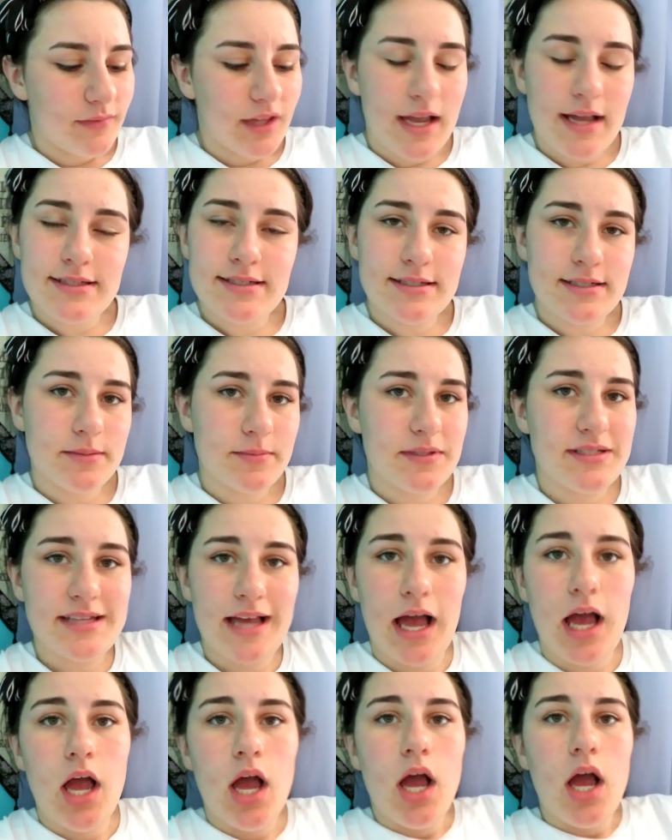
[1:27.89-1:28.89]
It's as simple as
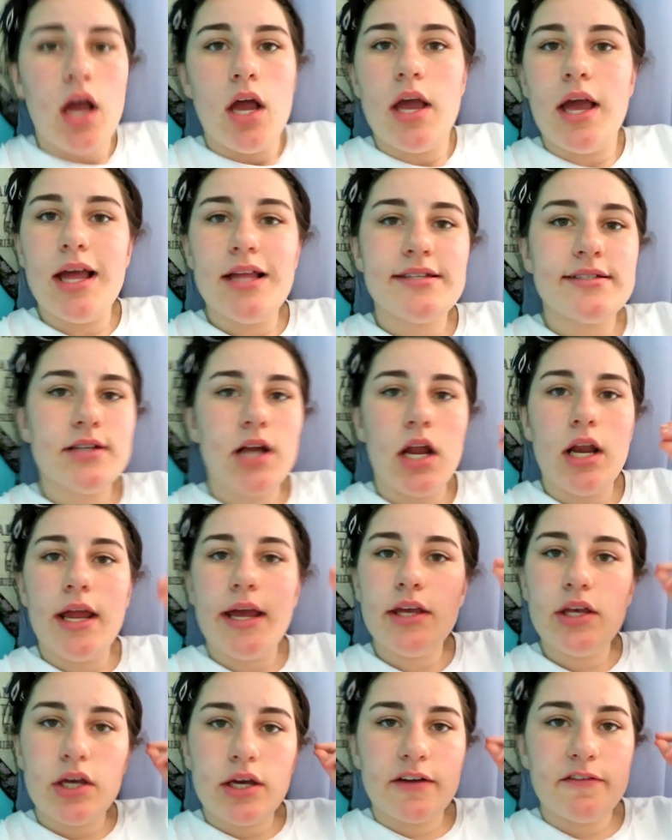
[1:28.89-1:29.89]
that. It's not
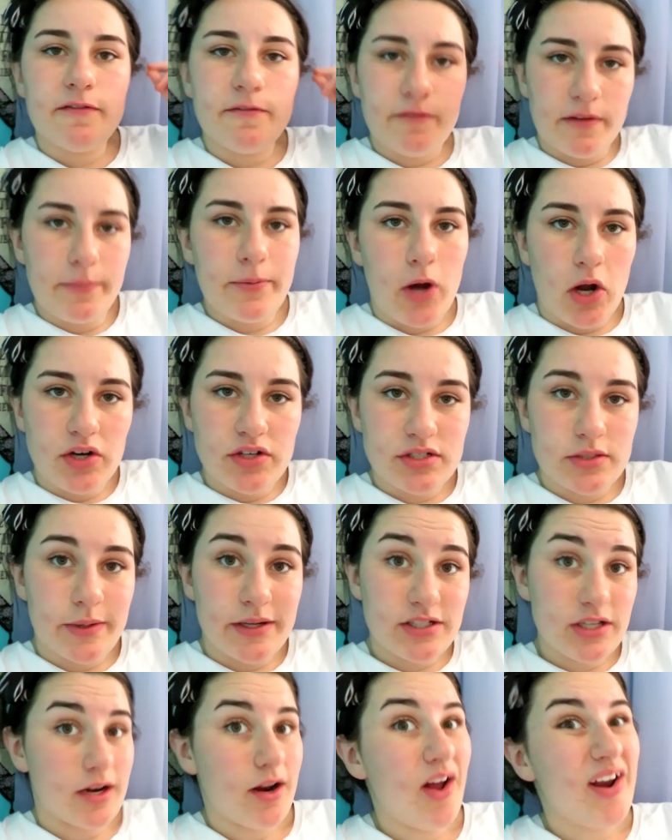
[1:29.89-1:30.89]
like you can flip on a
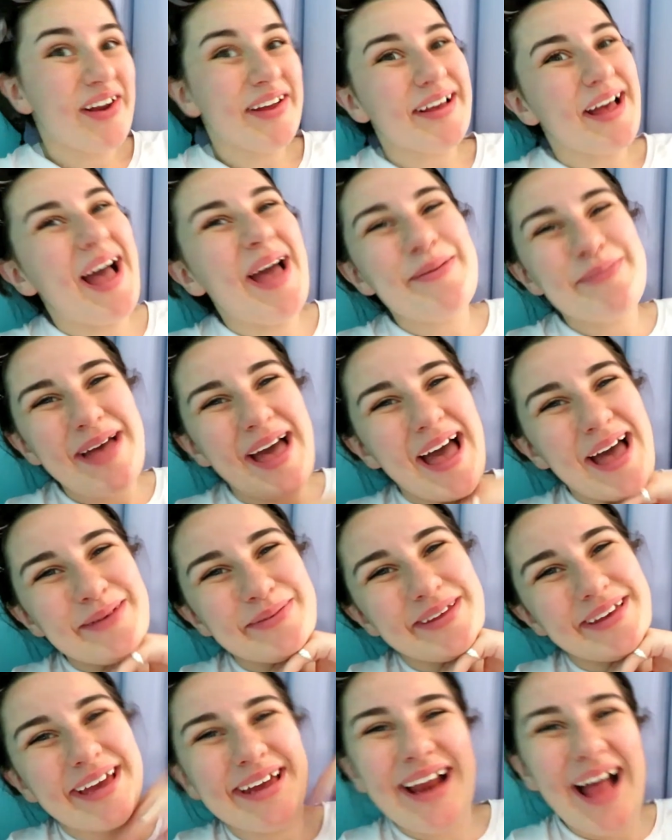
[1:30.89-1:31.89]
switch and, oh, look, I'm
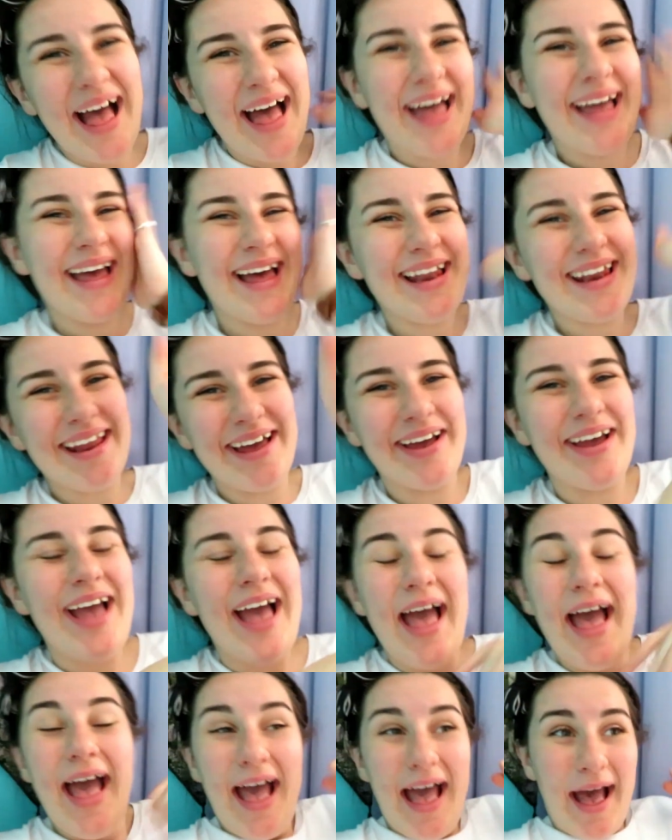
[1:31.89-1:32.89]
happy again. Hi, hello,
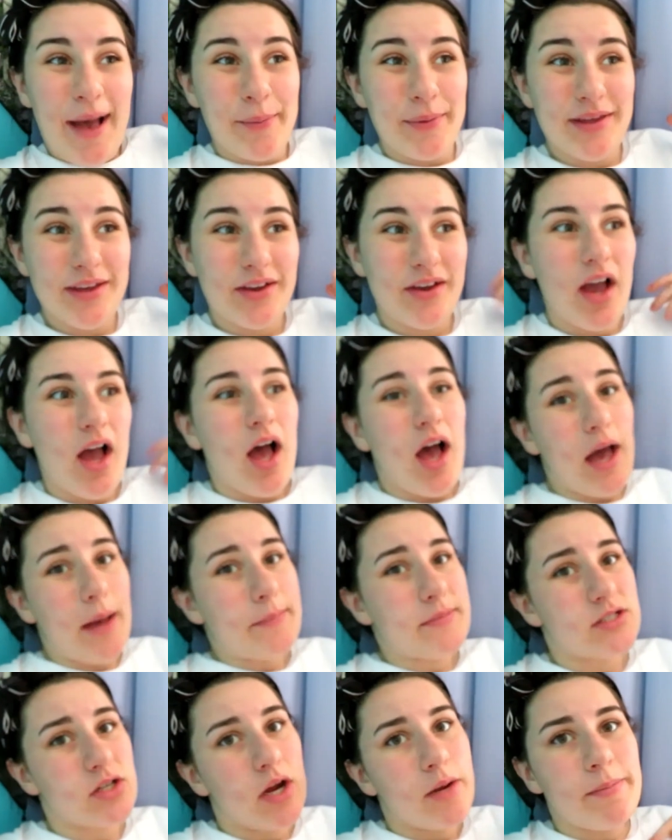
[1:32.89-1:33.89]
how are you?
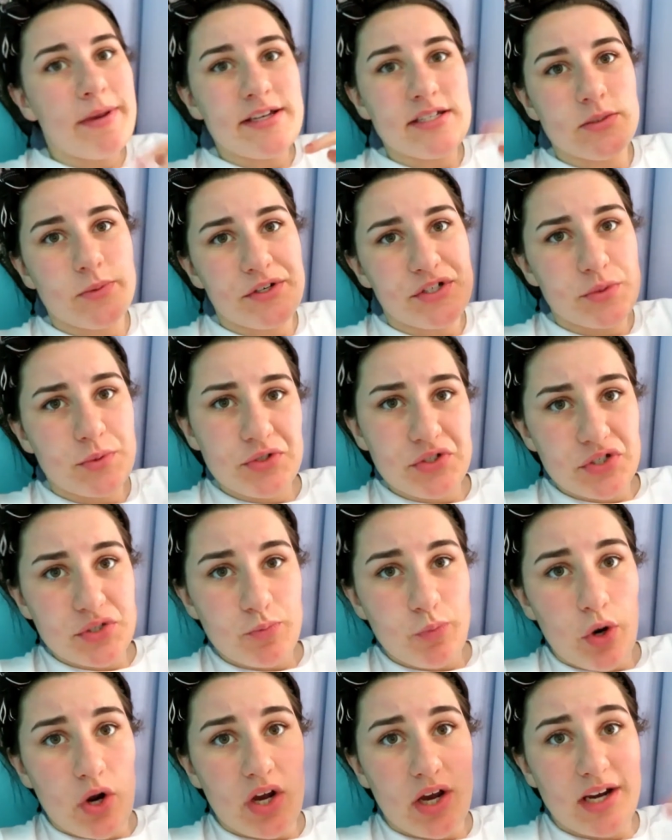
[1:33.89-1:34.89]
I'm sorry, my switch was
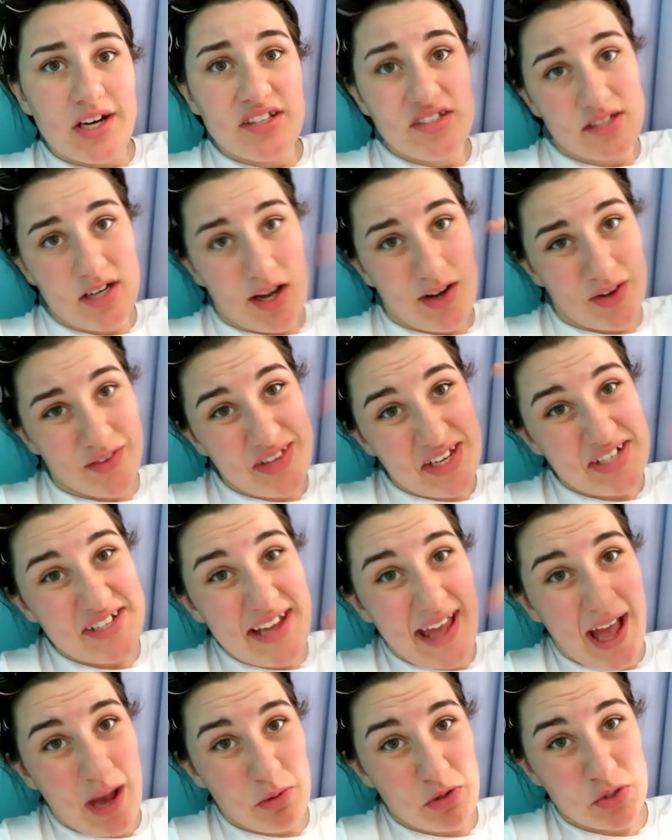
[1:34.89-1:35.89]
just broken and stuck on the
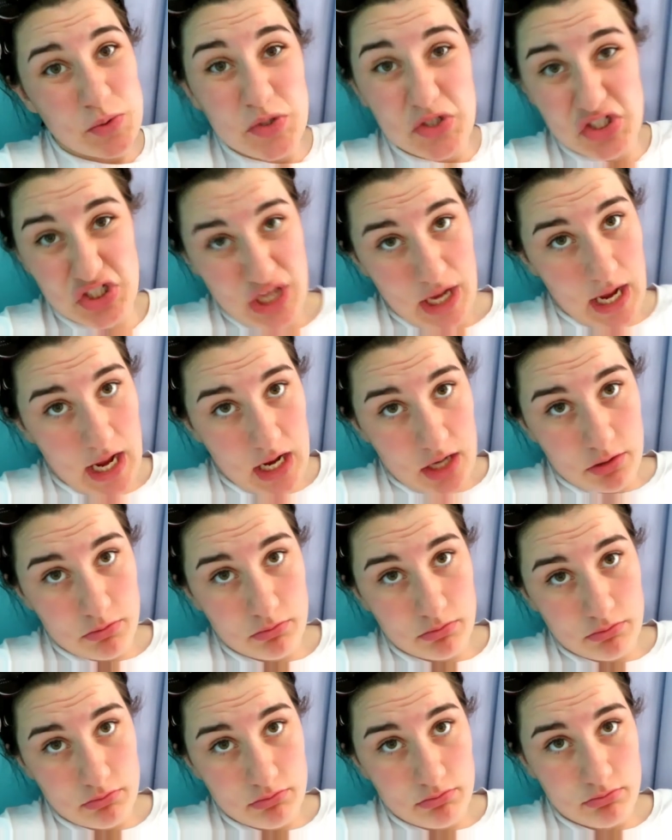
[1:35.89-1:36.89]
down, which was sad.
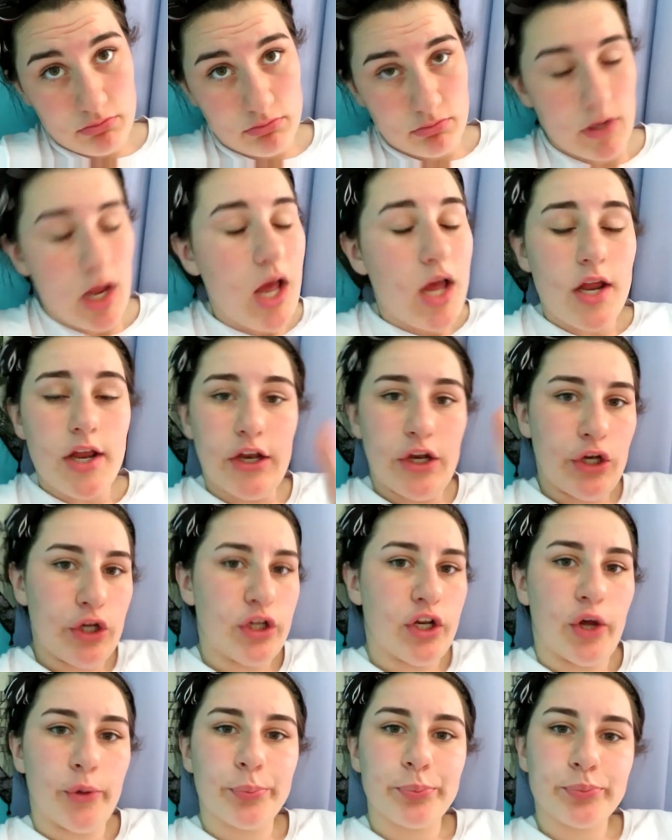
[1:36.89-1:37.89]

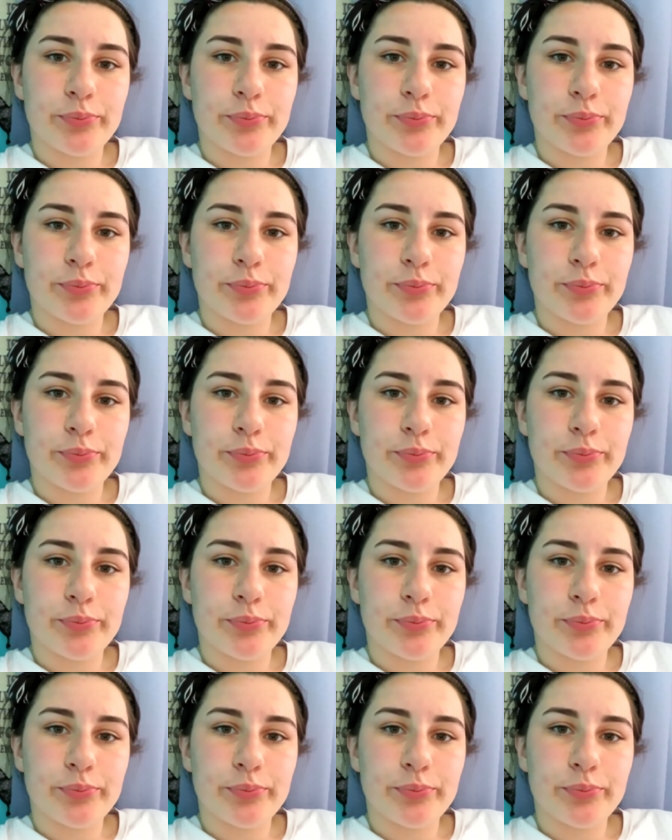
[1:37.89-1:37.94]
No.